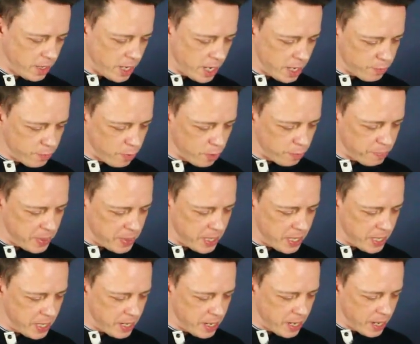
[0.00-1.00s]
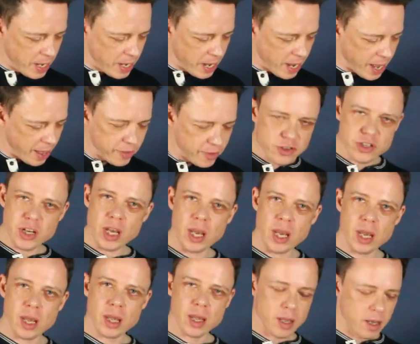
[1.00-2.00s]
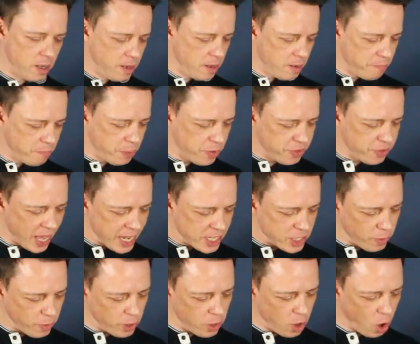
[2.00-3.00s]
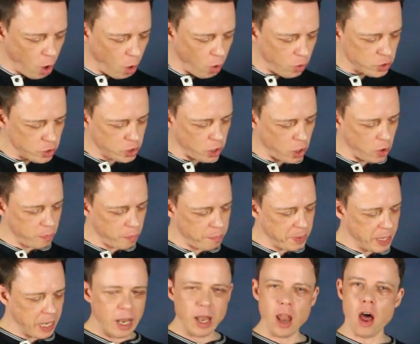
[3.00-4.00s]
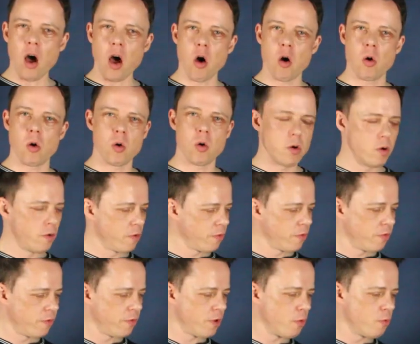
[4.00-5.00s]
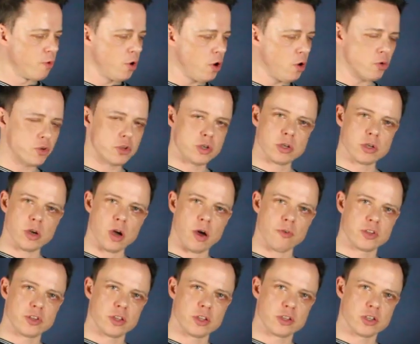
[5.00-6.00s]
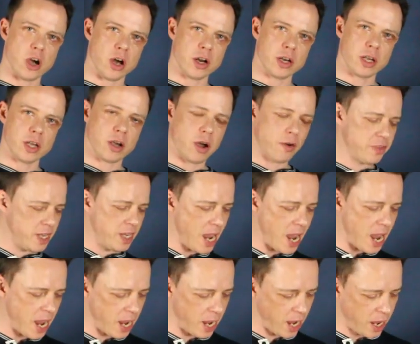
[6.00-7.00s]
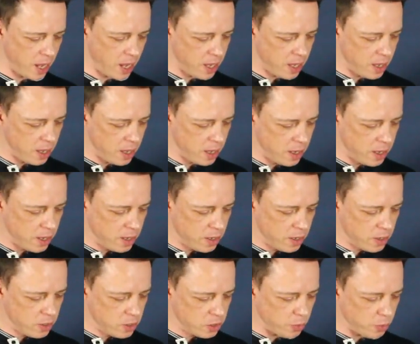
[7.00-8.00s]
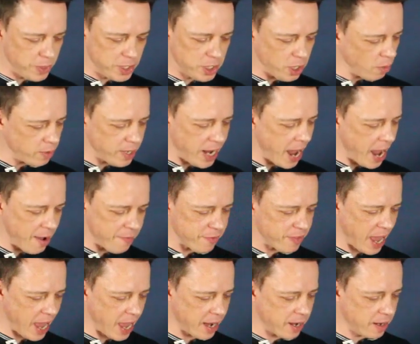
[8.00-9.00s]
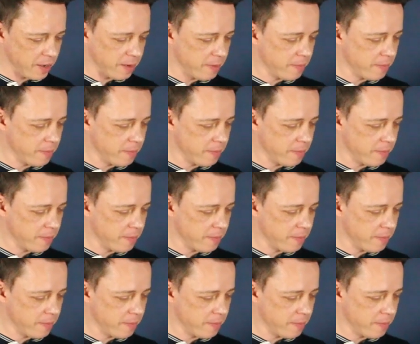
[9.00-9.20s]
it will be the G. But that's one whole tone below the root of the tonic of the A. So we don't have that